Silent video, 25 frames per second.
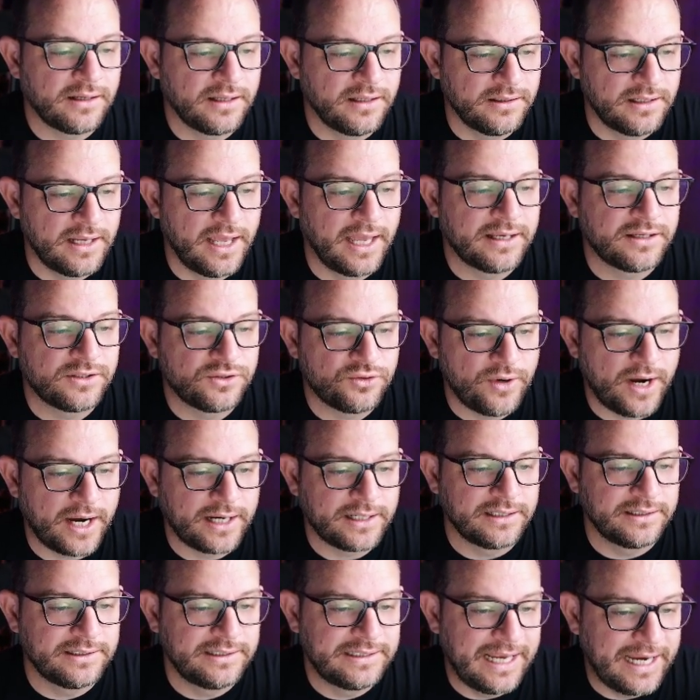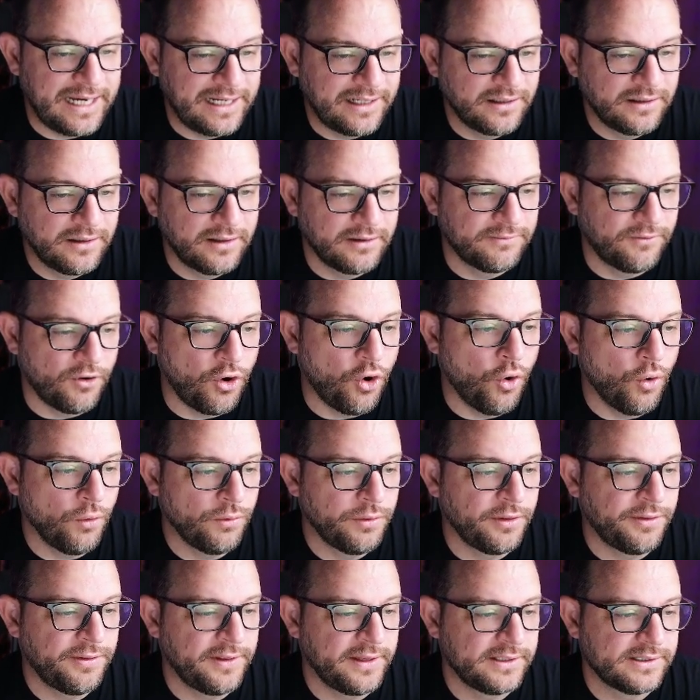extracted data of all
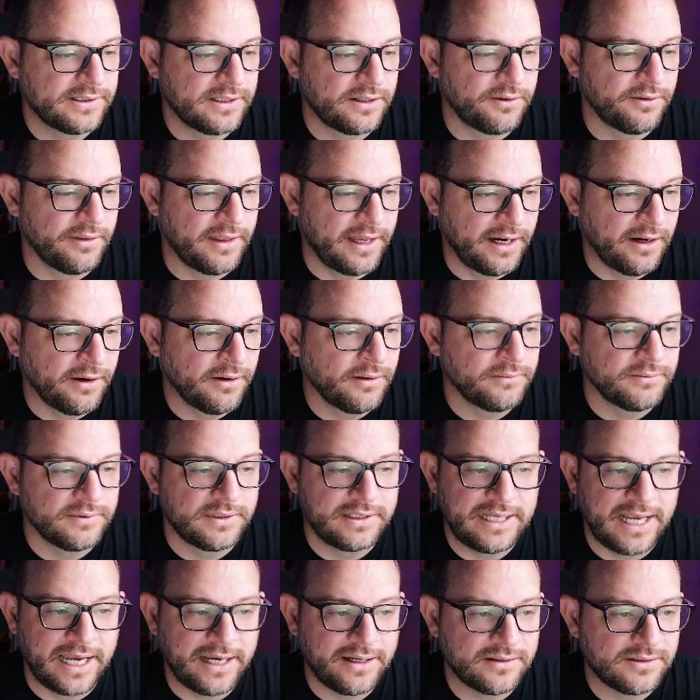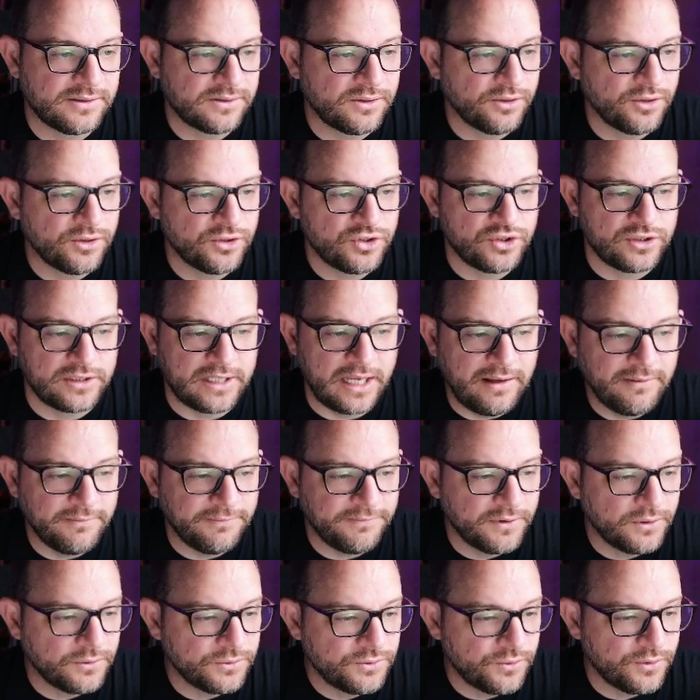the things that are there. Text search, date
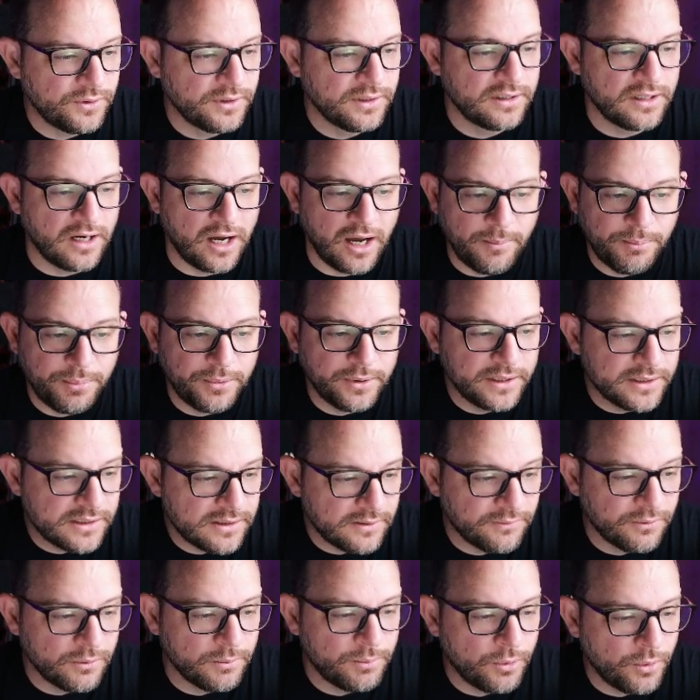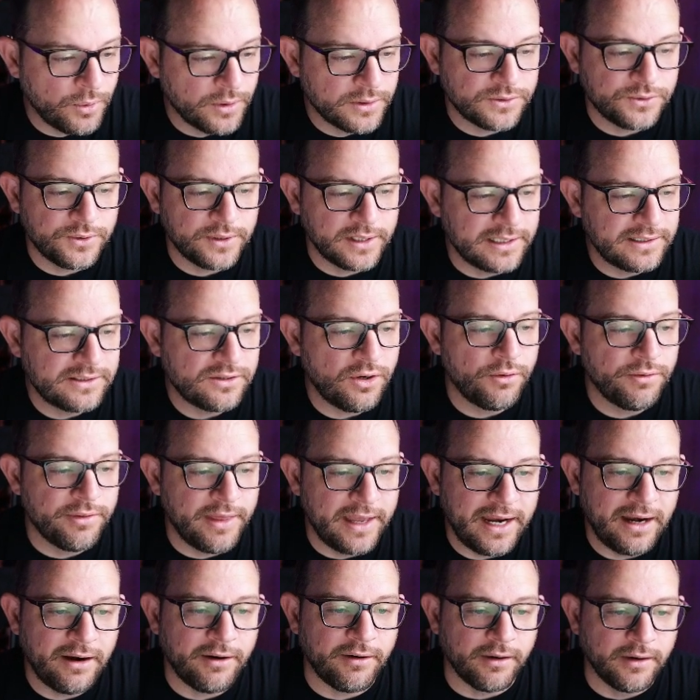filtering, comprehensive reports. Look, it's all
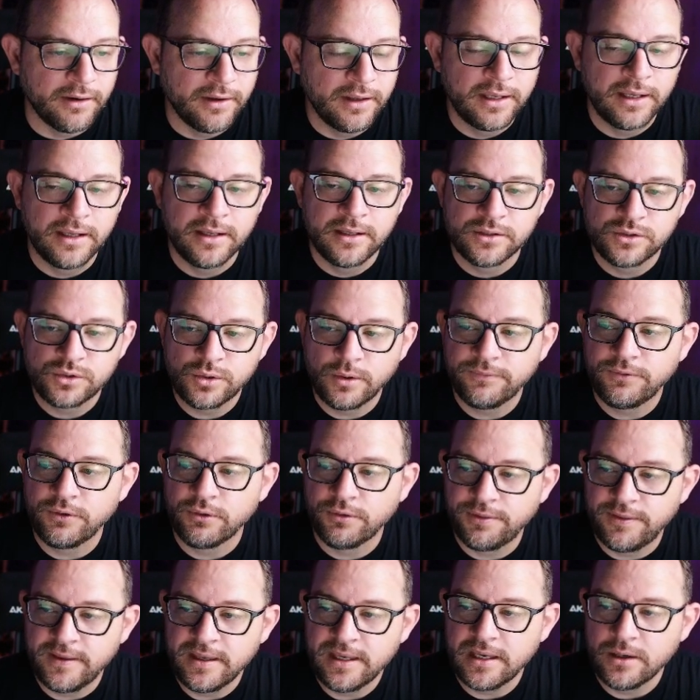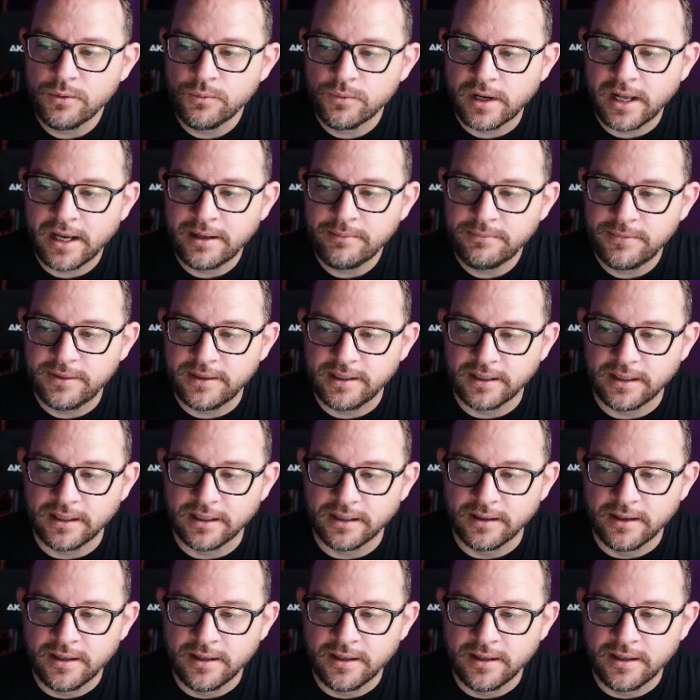there. So if you're thinking what I'm thinking,